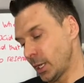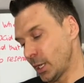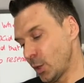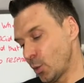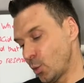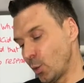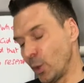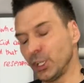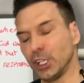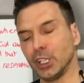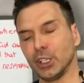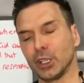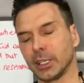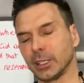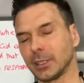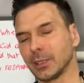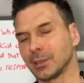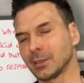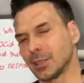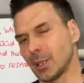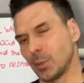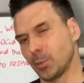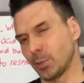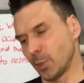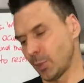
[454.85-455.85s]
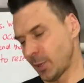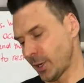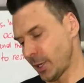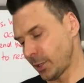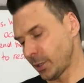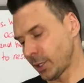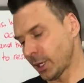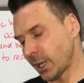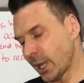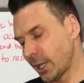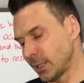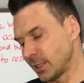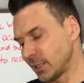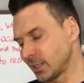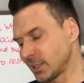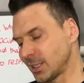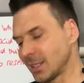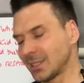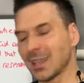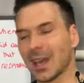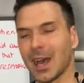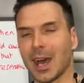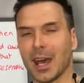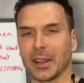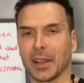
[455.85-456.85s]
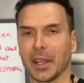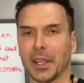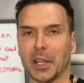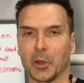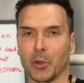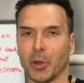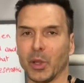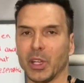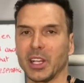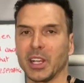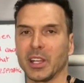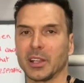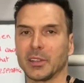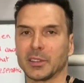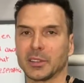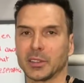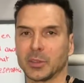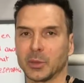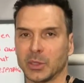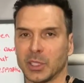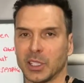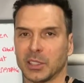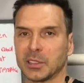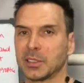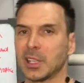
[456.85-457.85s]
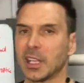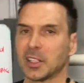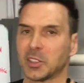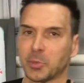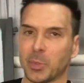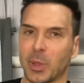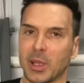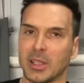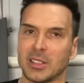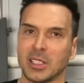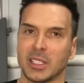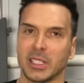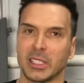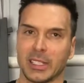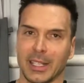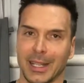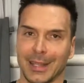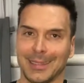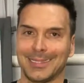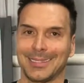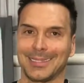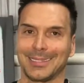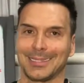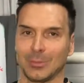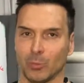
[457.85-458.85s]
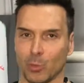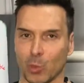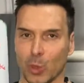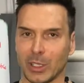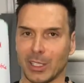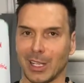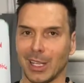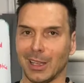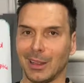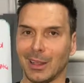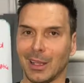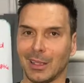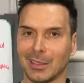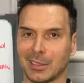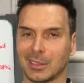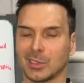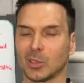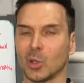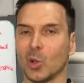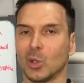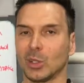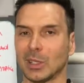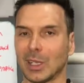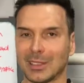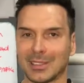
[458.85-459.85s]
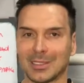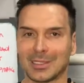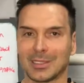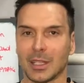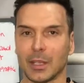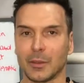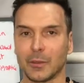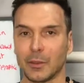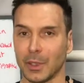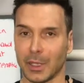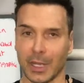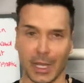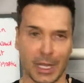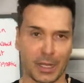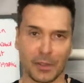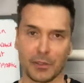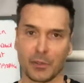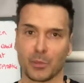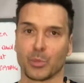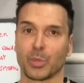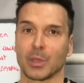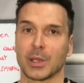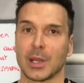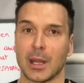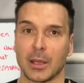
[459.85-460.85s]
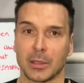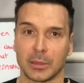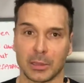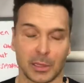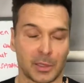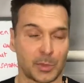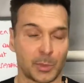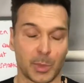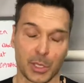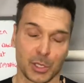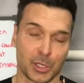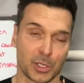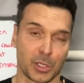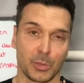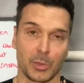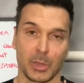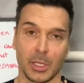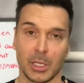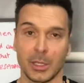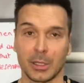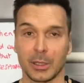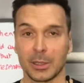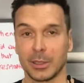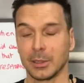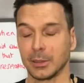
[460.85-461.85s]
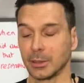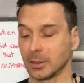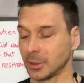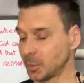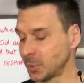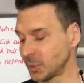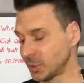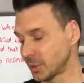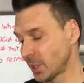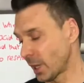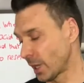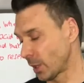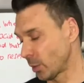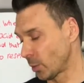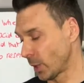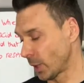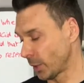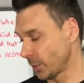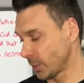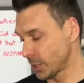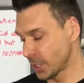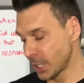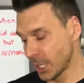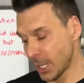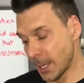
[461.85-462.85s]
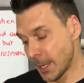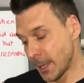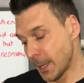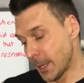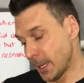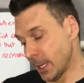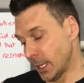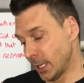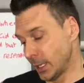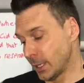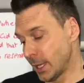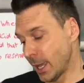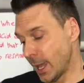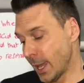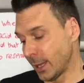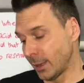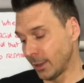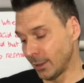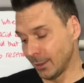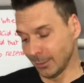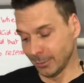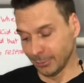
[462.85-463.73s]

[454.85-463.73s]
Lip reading: when you look at the supplement, okay, and it says other ingredients, that's basically where they list all that stuff you can't even pronounce, especially me, it's my second language, then